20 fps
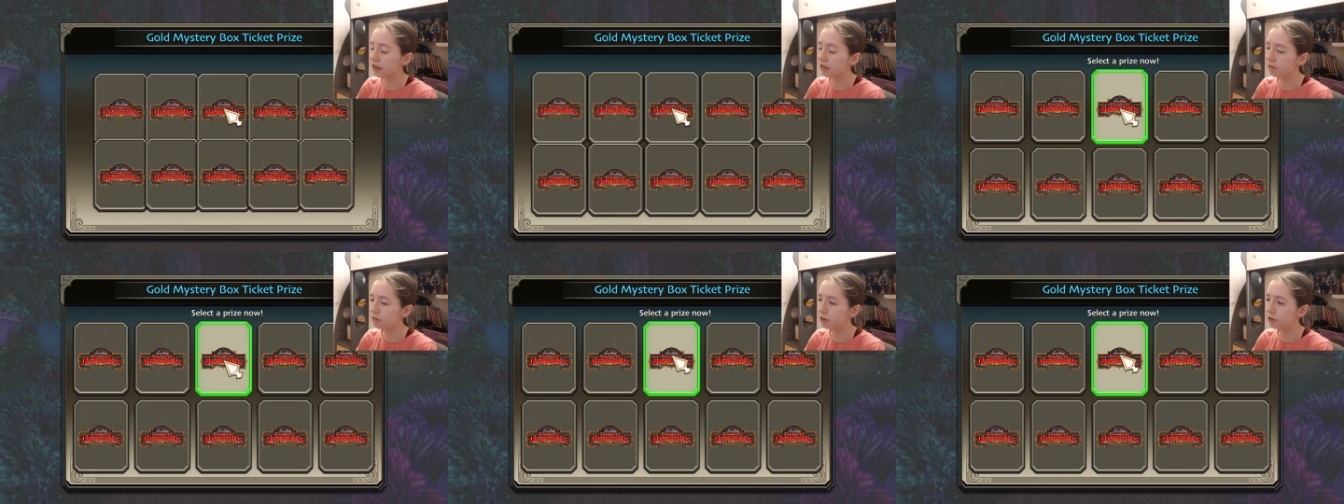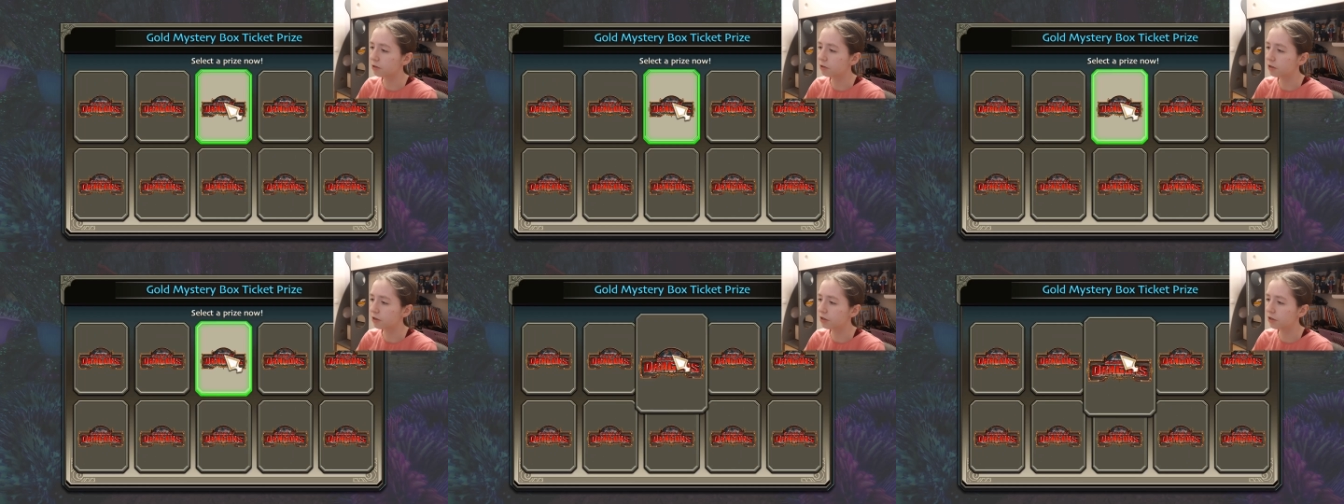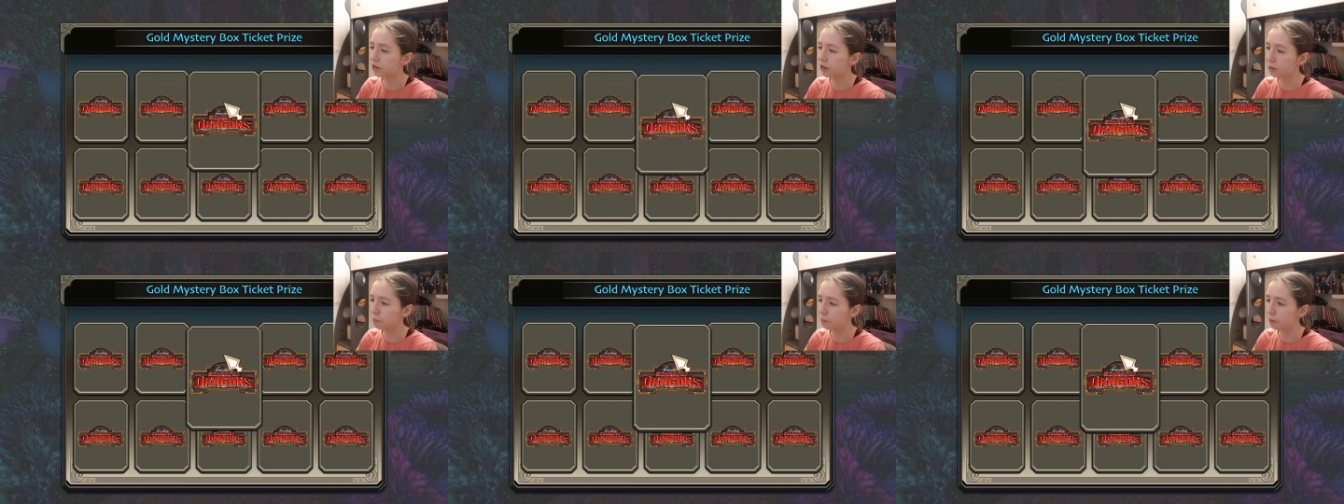things with
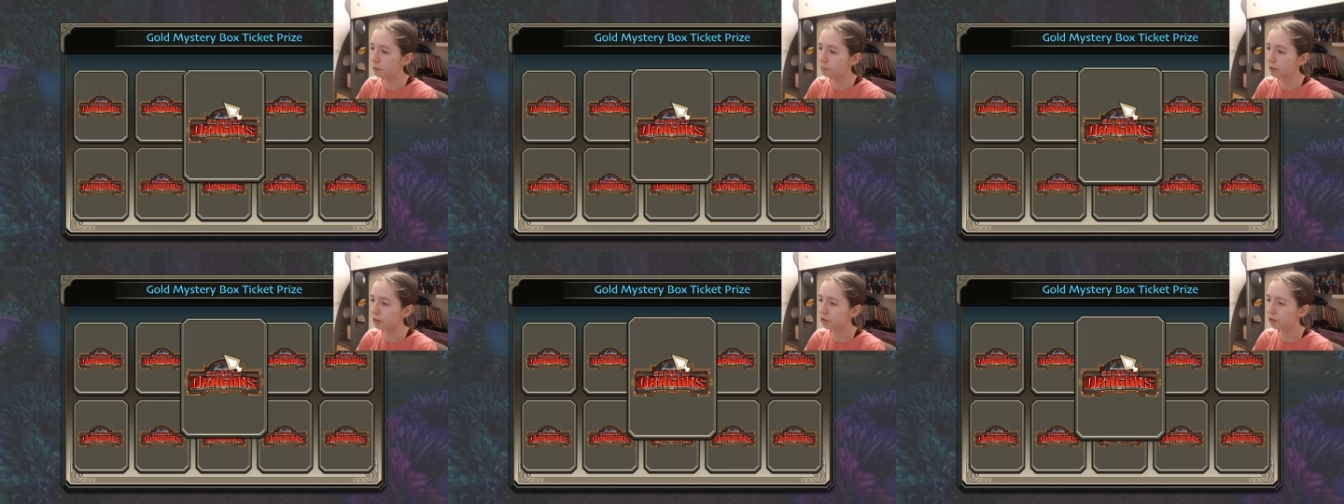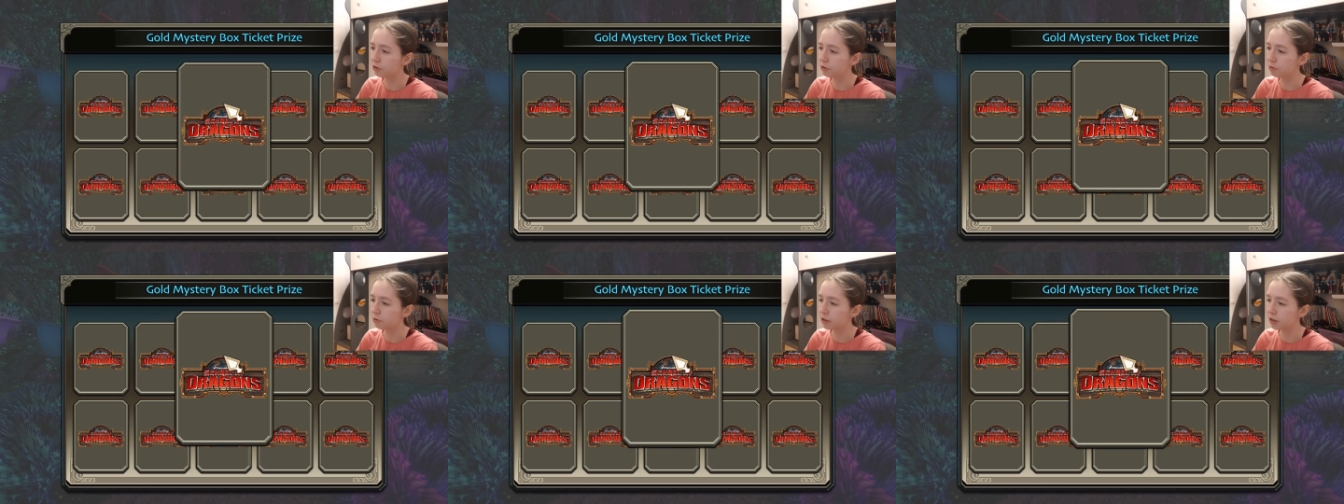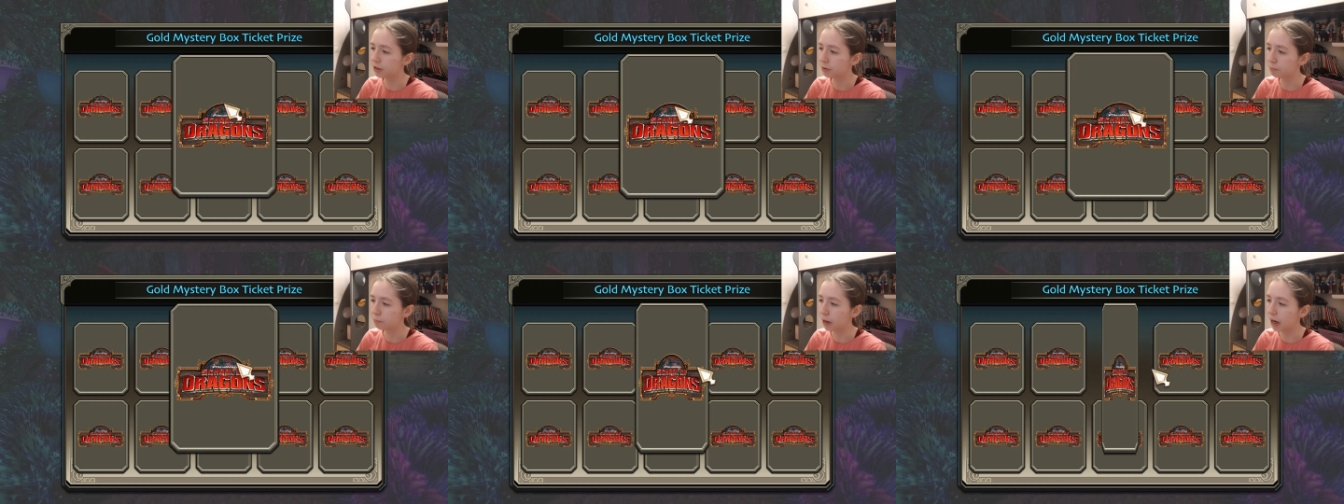coins you can pretty much do
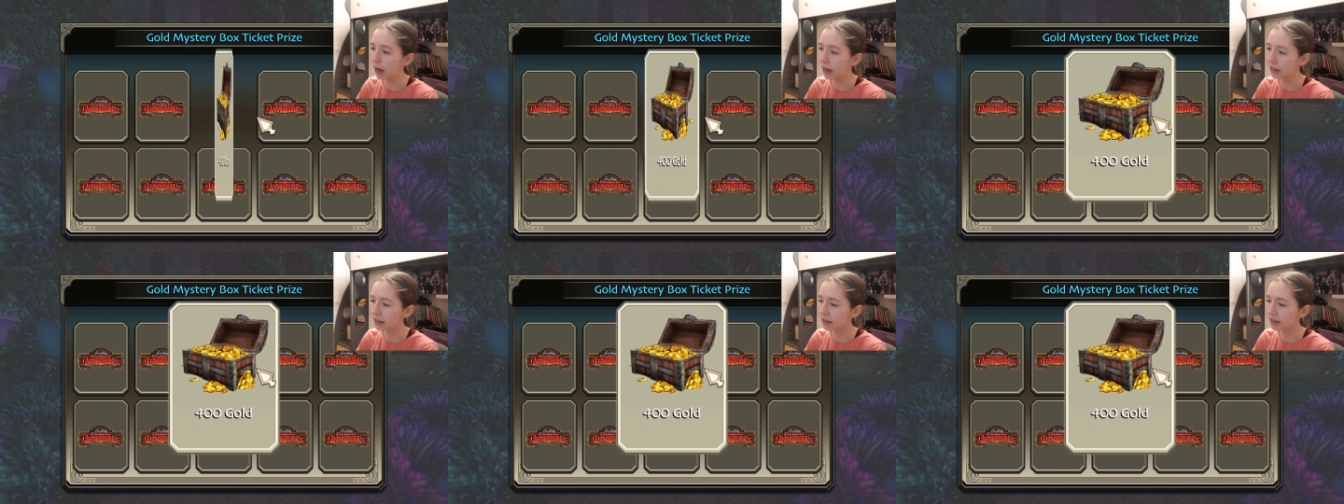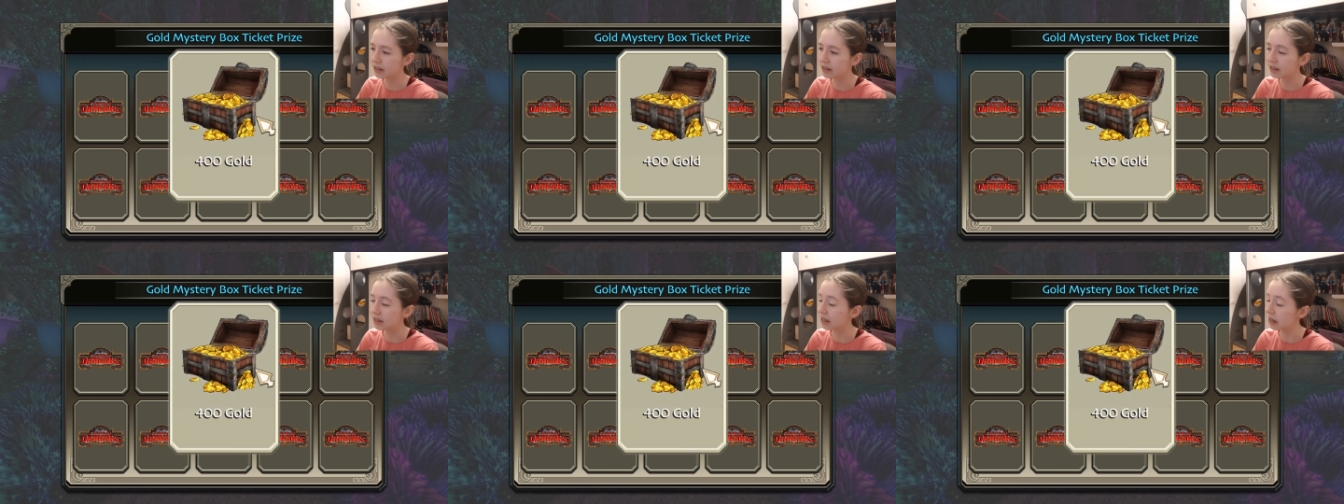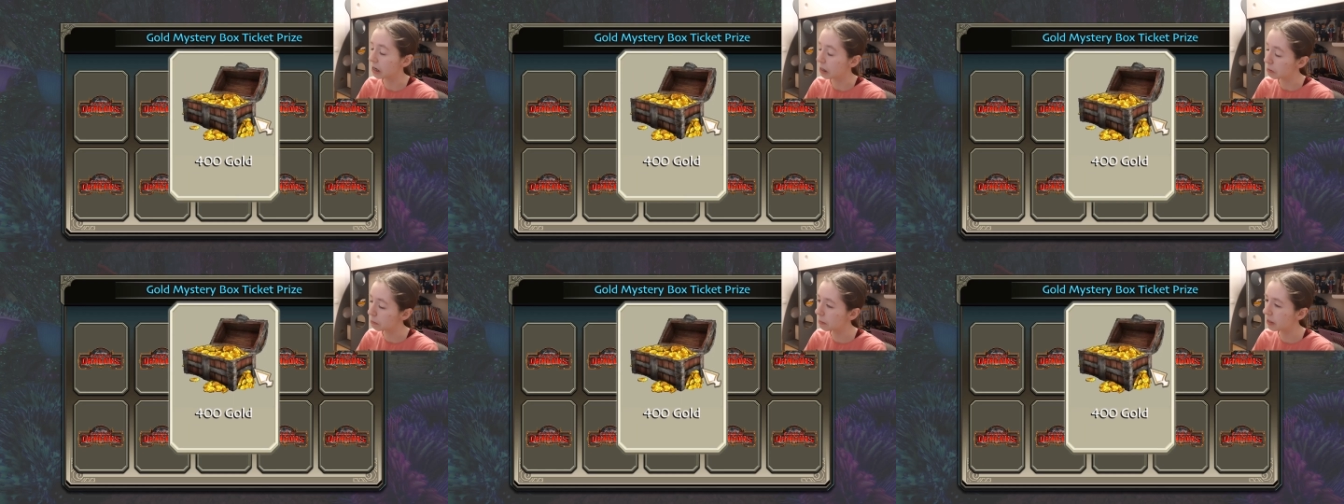is buy
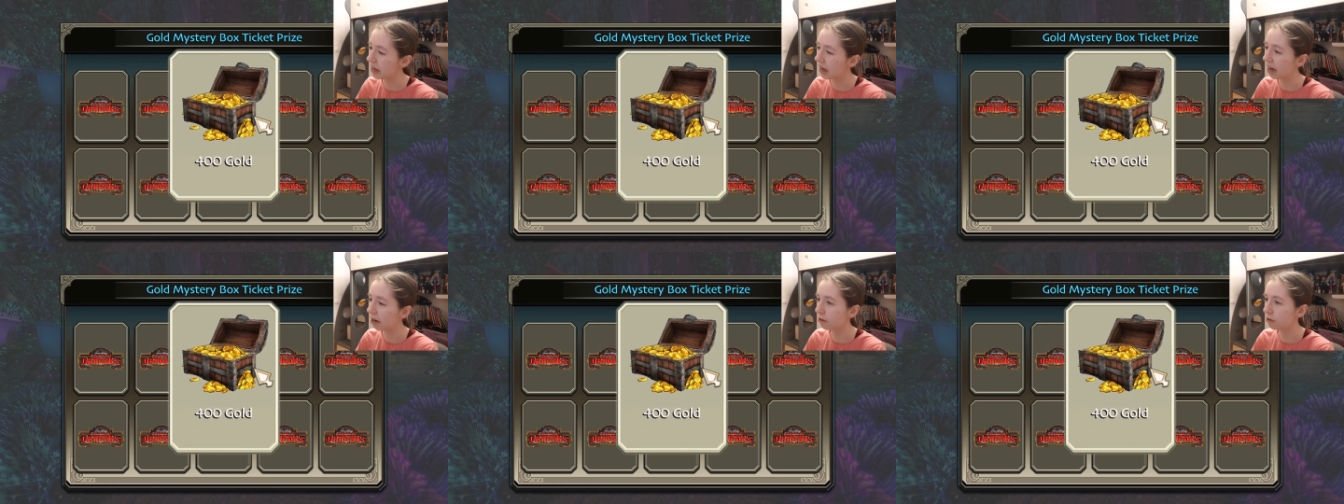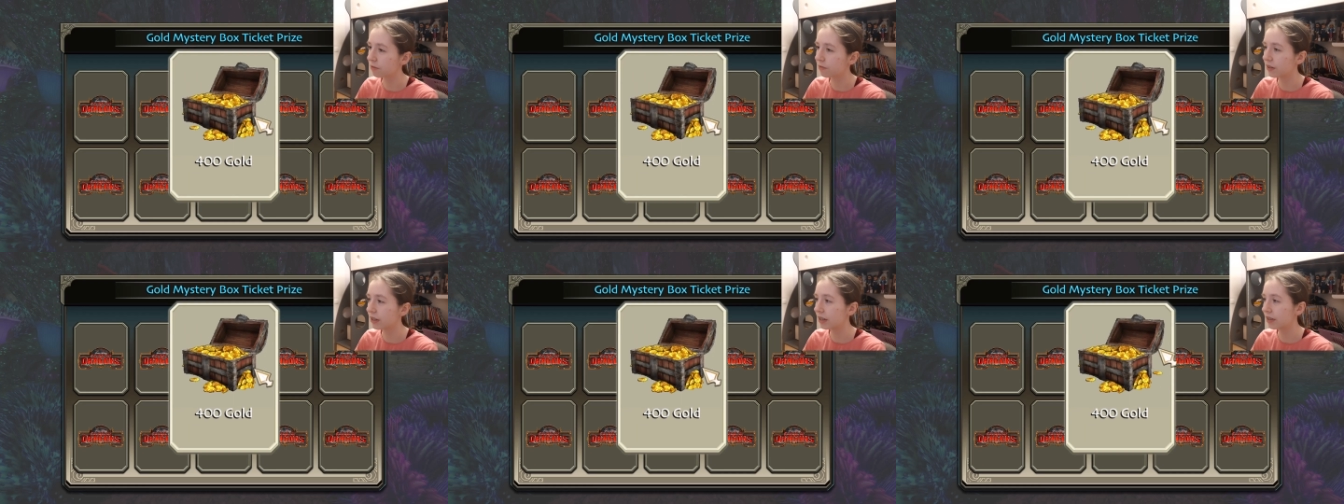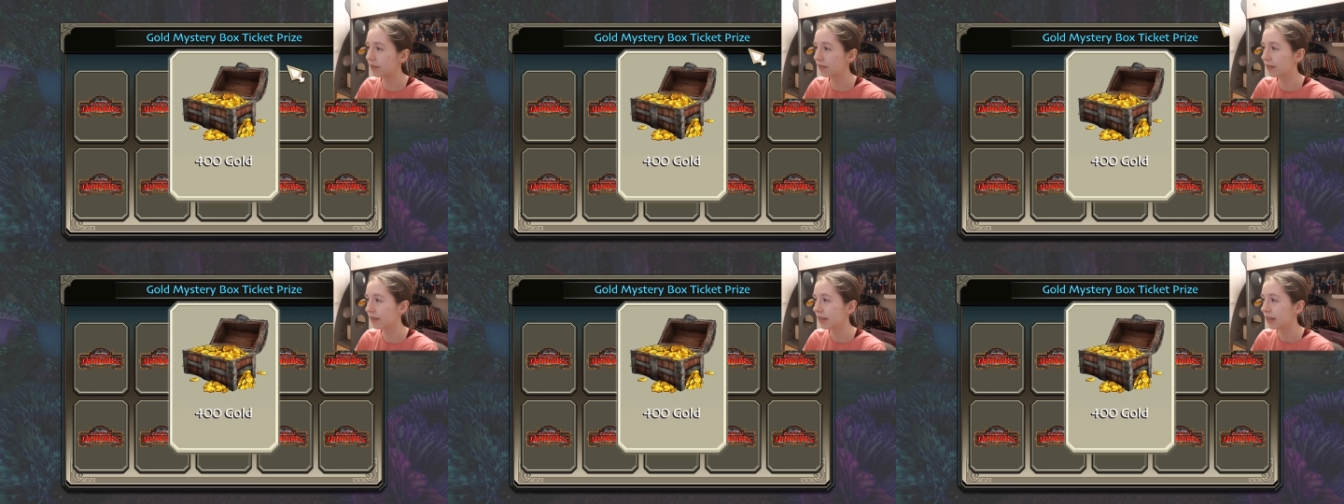some
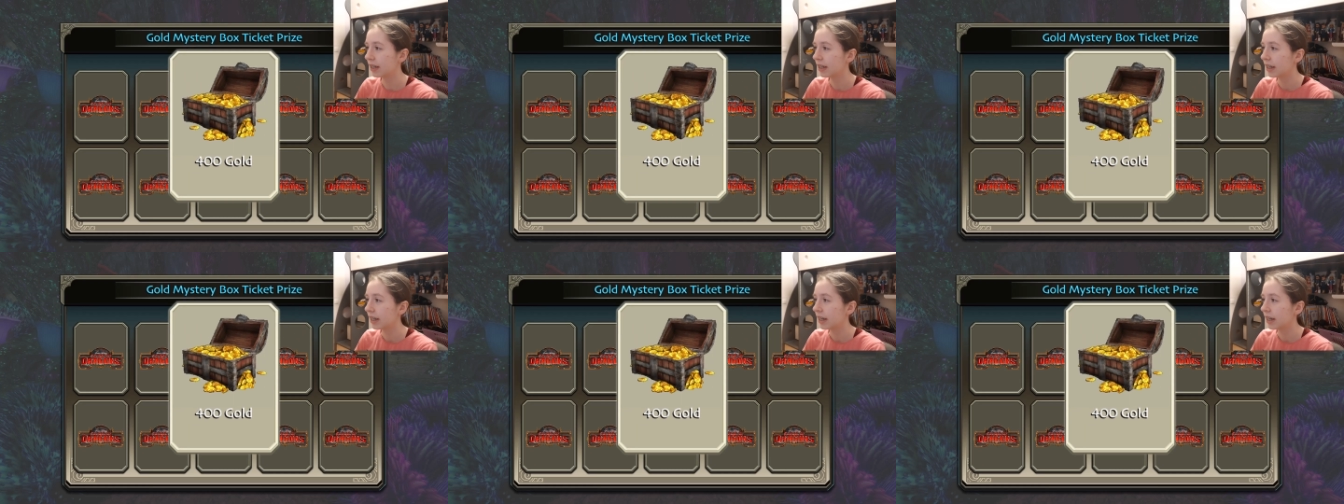outfits